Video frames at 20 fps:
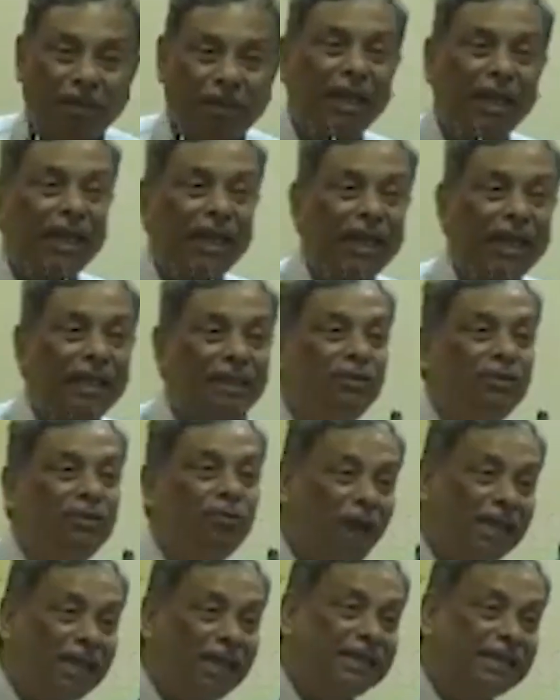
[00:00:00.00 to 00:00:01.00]
but
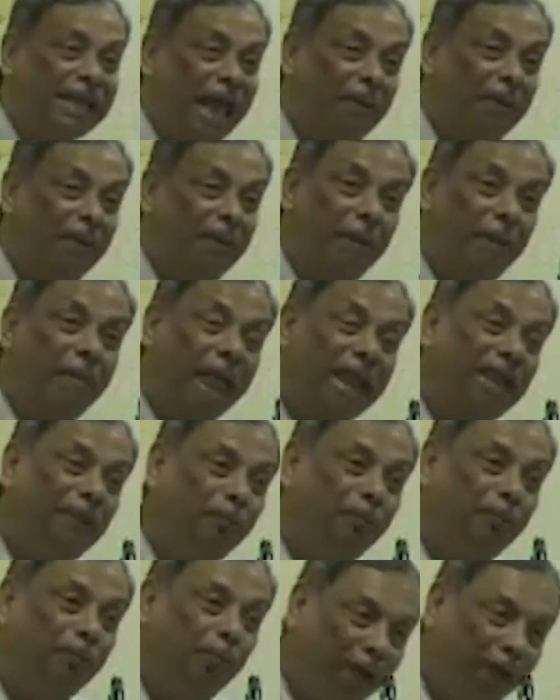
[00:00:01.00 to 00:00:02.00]
these weights can be
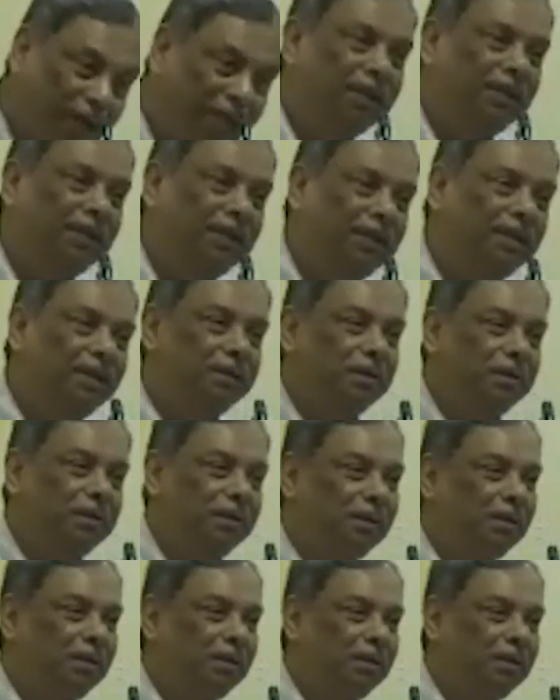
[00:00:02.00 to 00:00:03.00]
manipulated
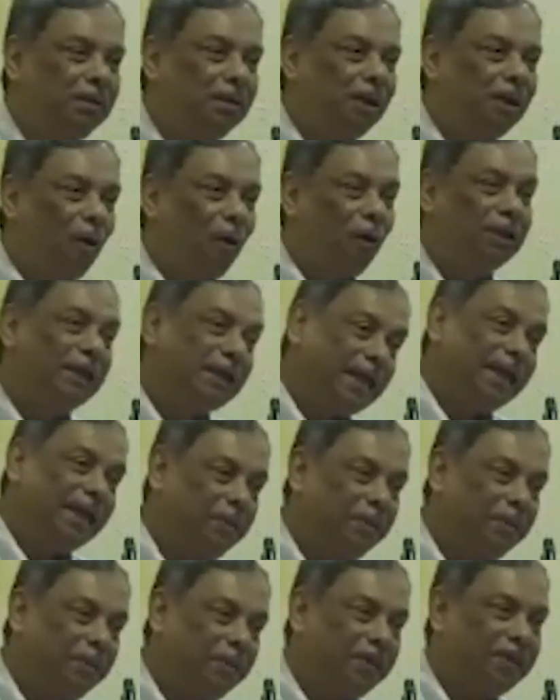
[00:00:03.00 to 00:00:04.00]
on the
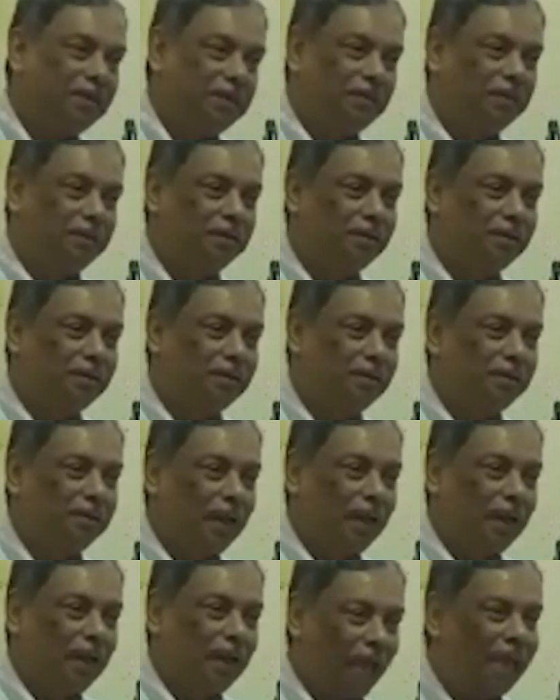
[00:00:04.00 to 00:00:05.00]
database.
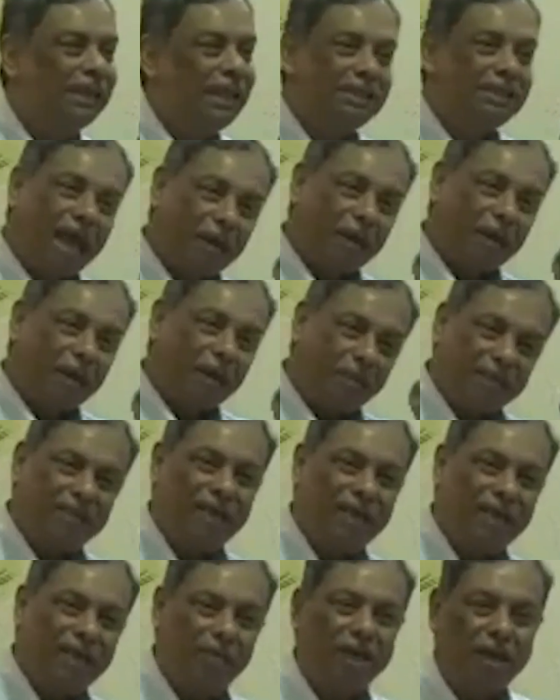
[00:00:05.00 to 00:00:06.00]
And this can be a
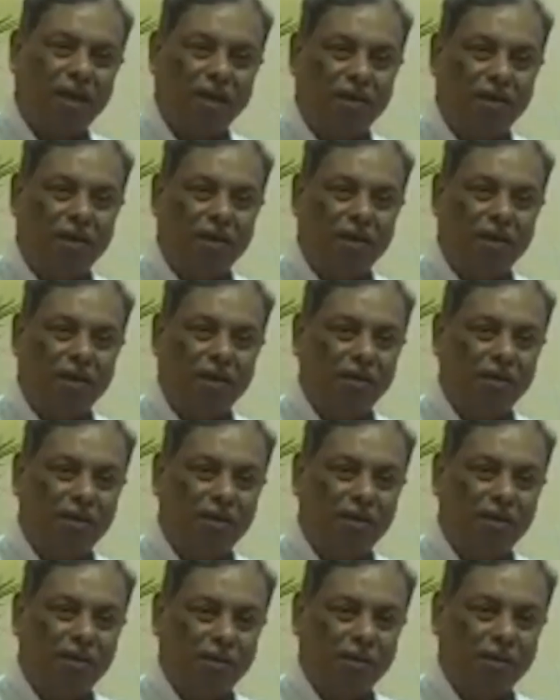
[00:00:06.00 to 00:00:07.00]
cyber attack.
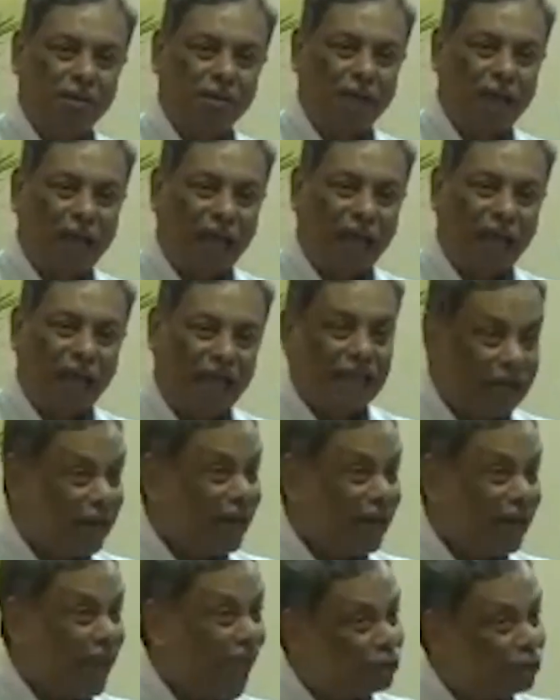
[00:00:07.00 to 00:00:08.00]
And
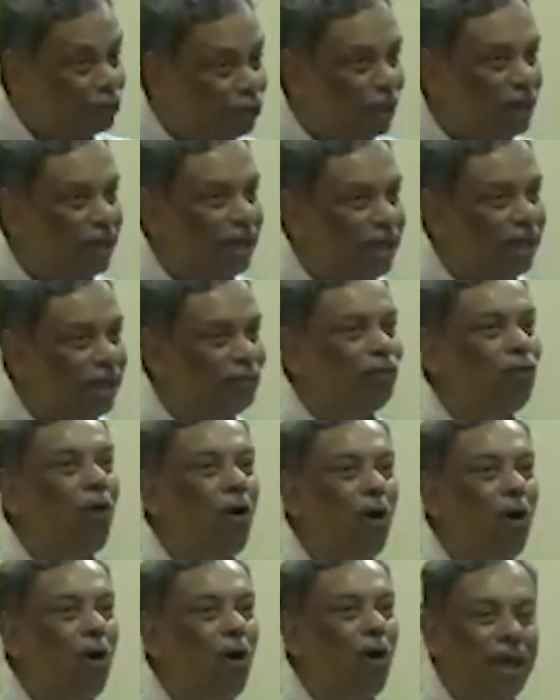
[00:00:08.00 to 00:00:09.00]
that can actually
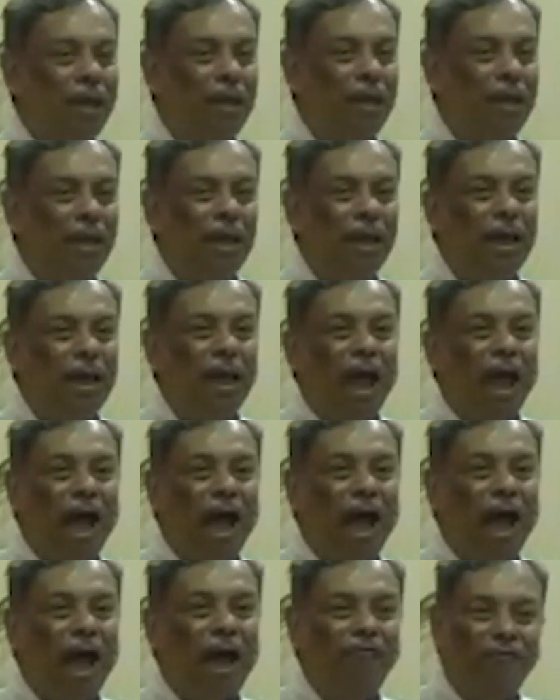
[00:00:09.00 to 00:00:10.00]
destroy
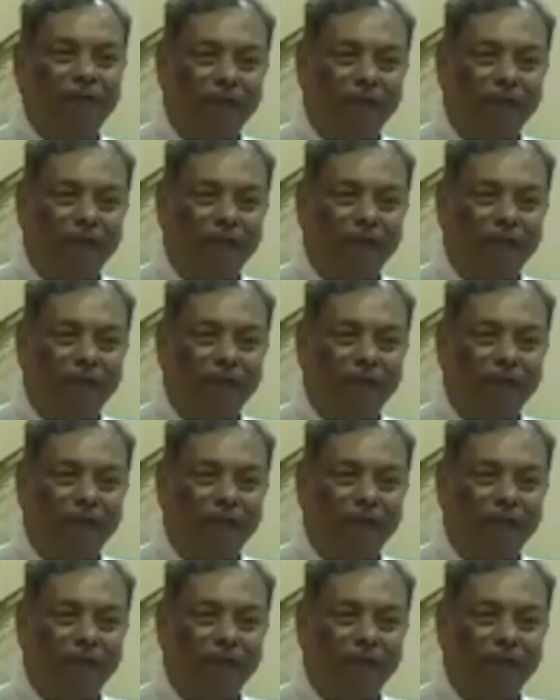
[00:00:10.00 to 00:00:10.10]
uh,